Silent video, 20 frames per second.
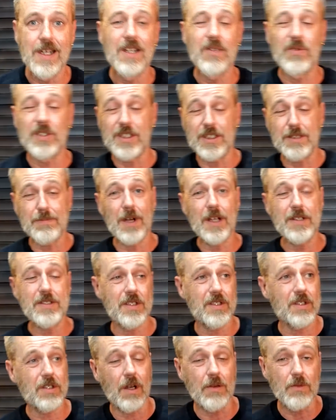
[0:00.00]
which is most
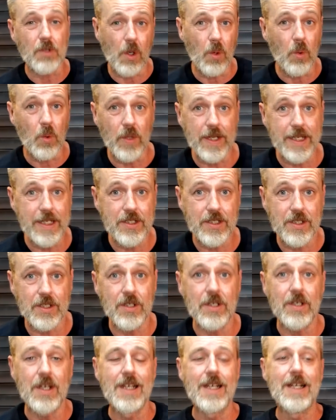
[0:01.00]
of the times what we
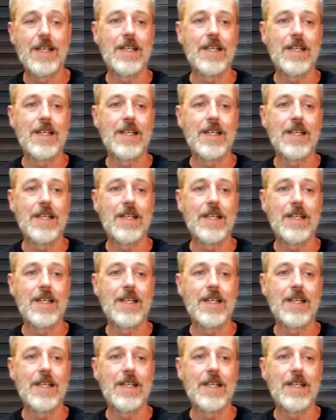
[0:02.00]
do.